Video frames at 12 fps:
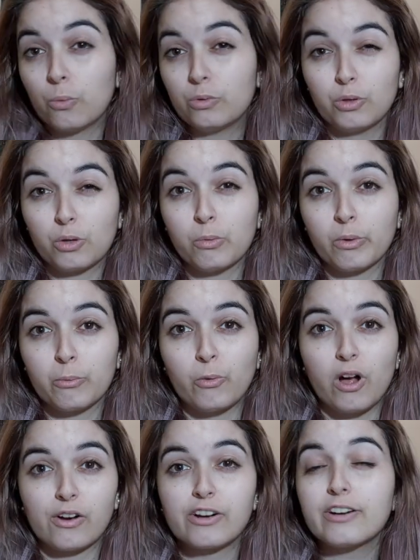lukewarm
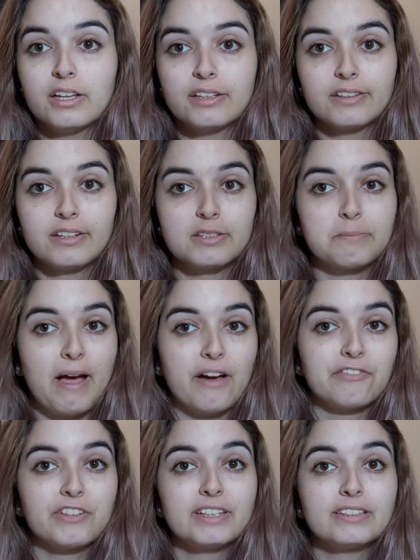water. This
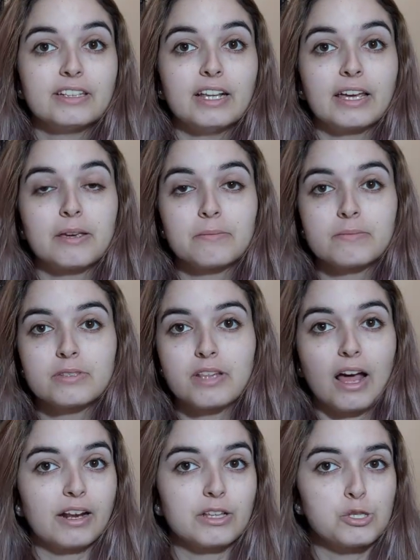pamphlet claims
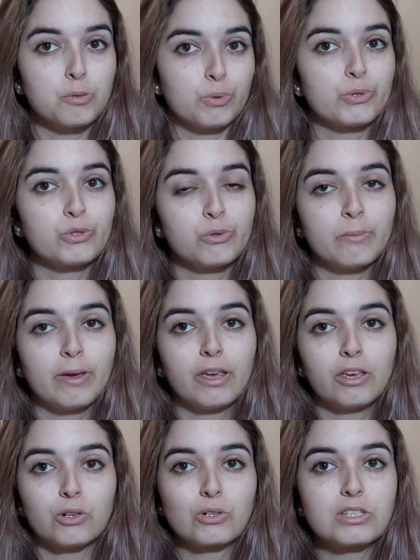that it's supposed to
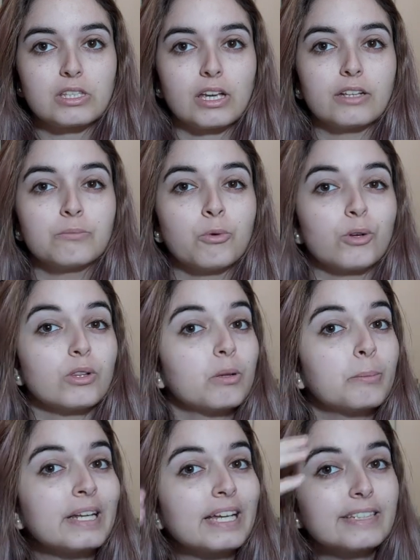make your skin more
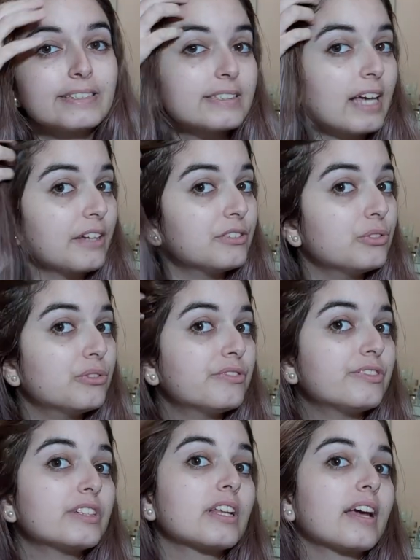luminous. I do
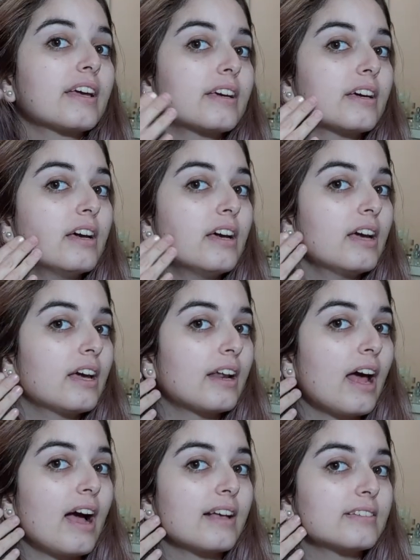feel like it
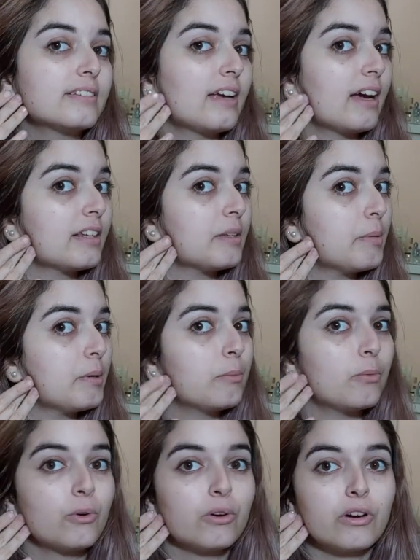has a tiny bit
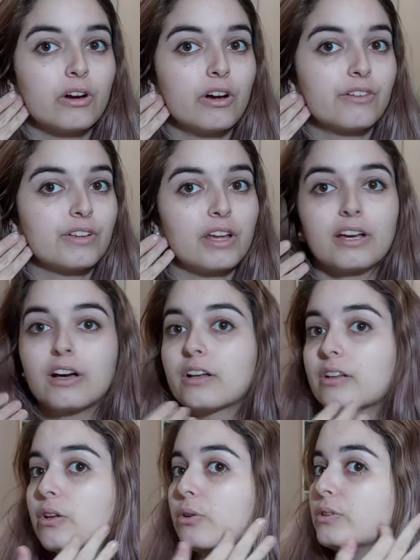more of like a glow